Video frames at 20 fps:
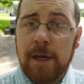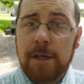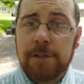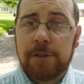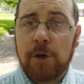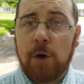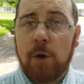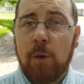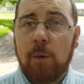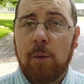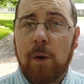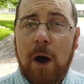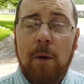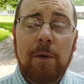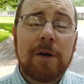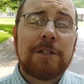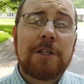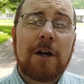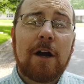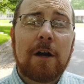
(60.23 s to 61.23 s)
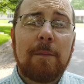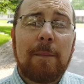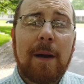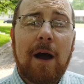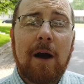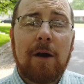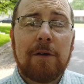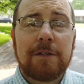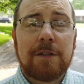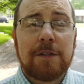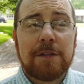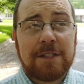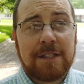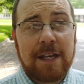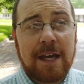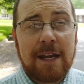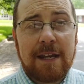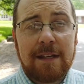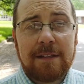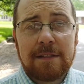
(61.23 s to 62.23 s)
So I want to talk about the
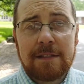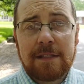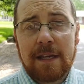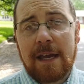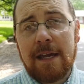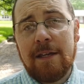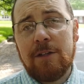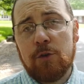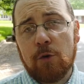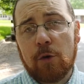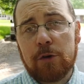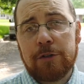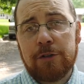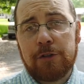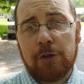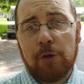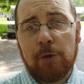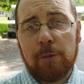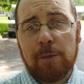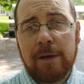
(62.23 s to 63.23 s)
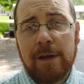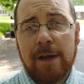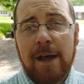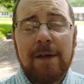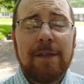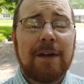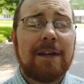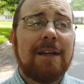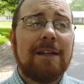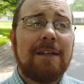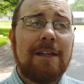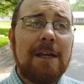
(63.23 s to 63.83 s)
settings in your Zoom that can